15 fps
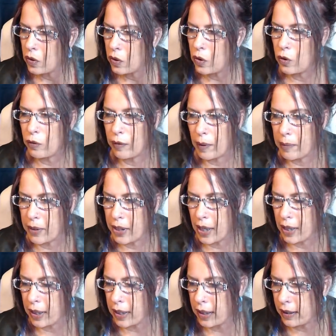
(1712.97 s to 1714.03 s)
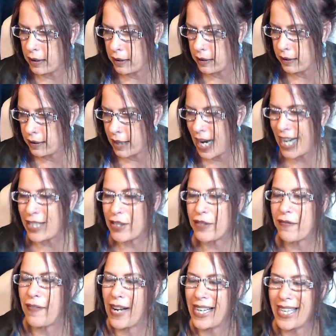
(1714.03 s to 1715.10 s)
Who, Rubber Ducky? I
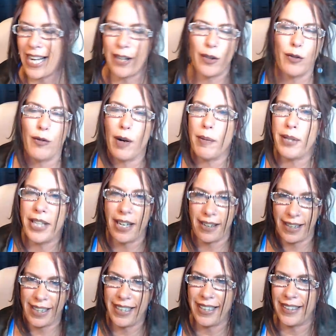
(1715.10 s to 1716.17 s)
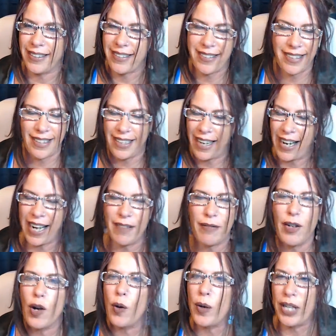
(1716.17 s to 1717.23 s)
just found out who Rubber Ducky is. I have
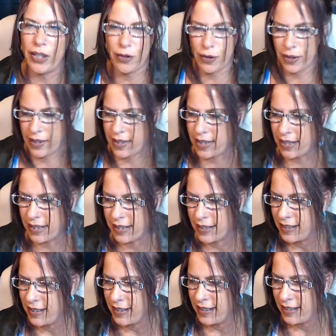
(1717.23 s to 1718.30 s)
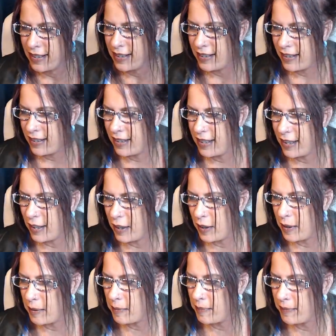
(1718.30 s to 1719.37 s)
no interest.
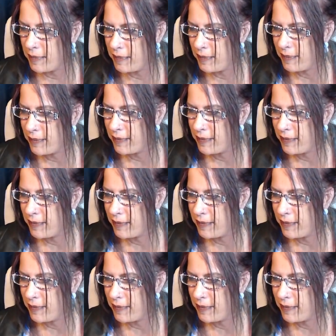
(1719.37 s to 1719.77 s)
Um,